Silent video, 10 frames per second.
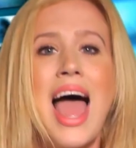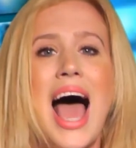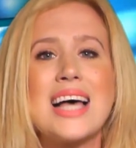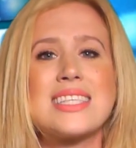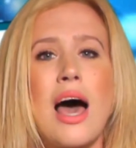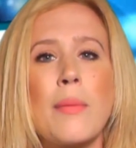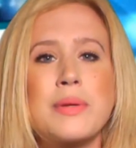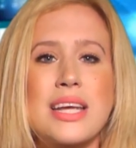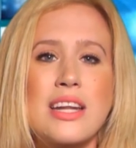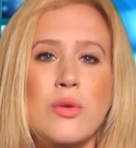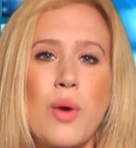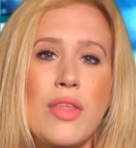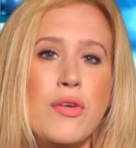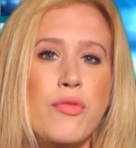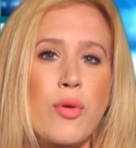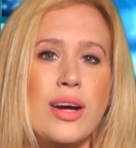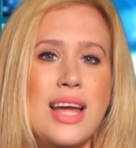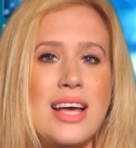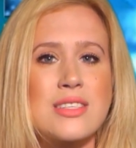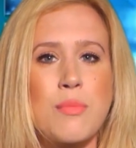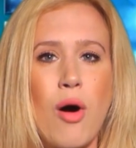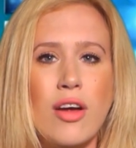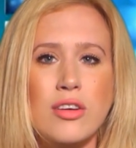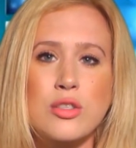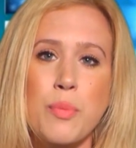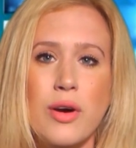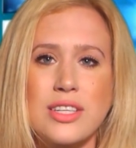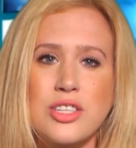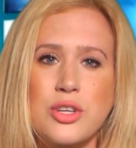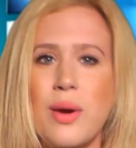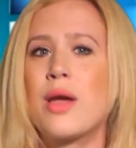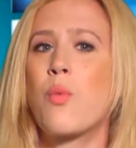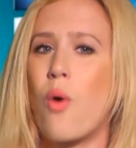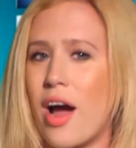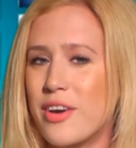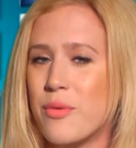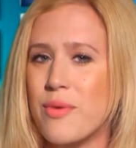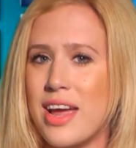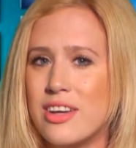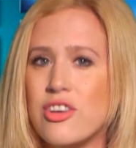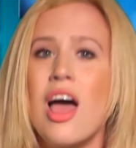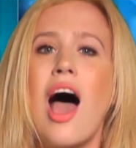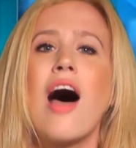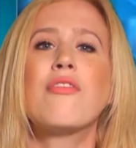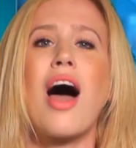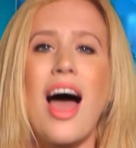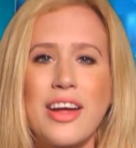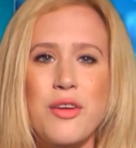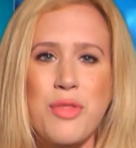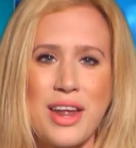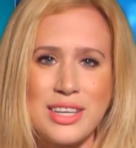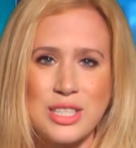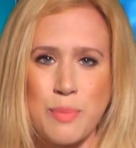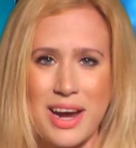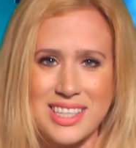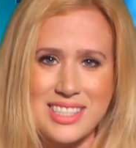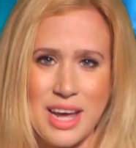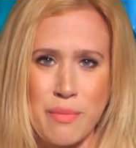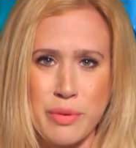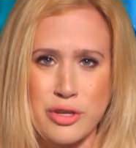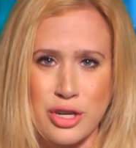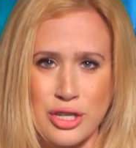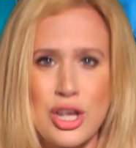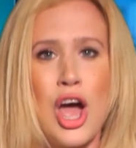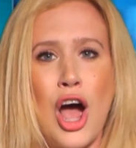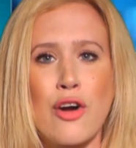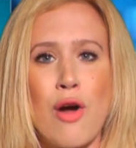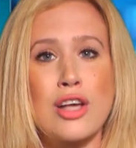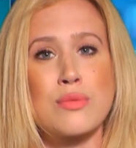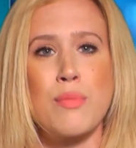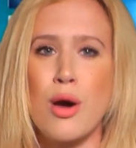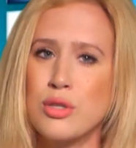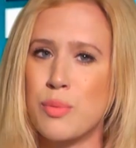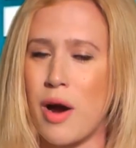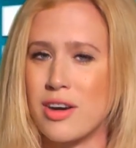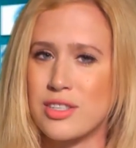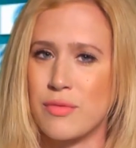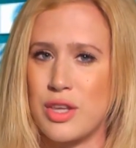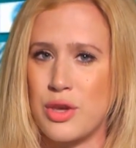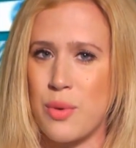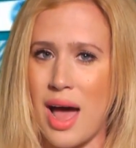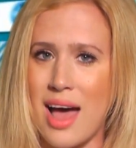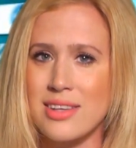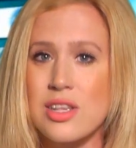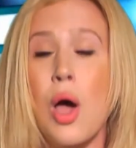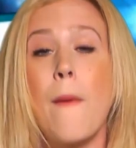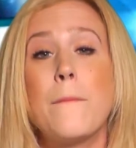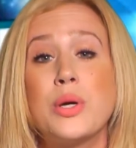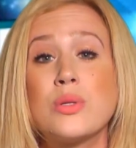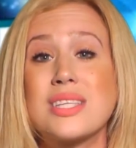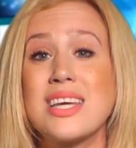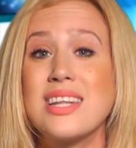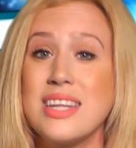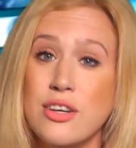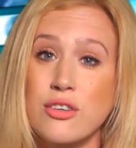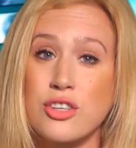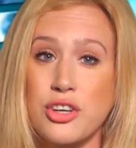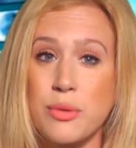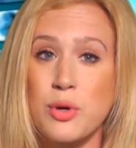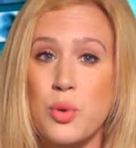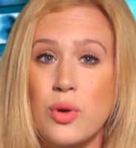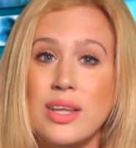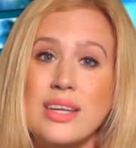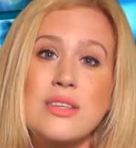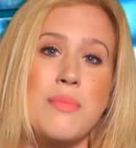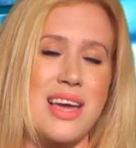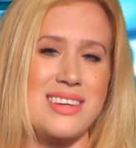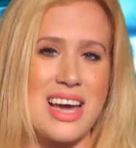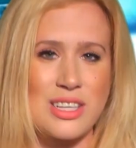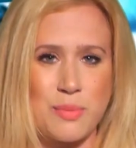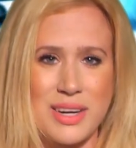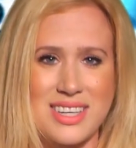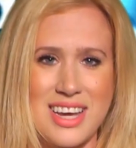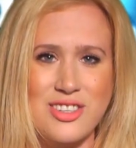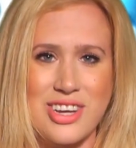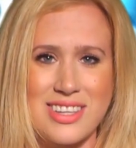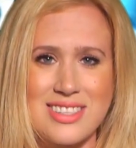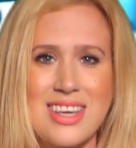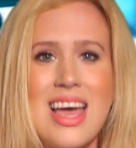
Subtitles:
as updated weather forecast models pointed to a wider range of higher than expected temperatures across most parts of the U.S., boosting near-term cooling demand expectations.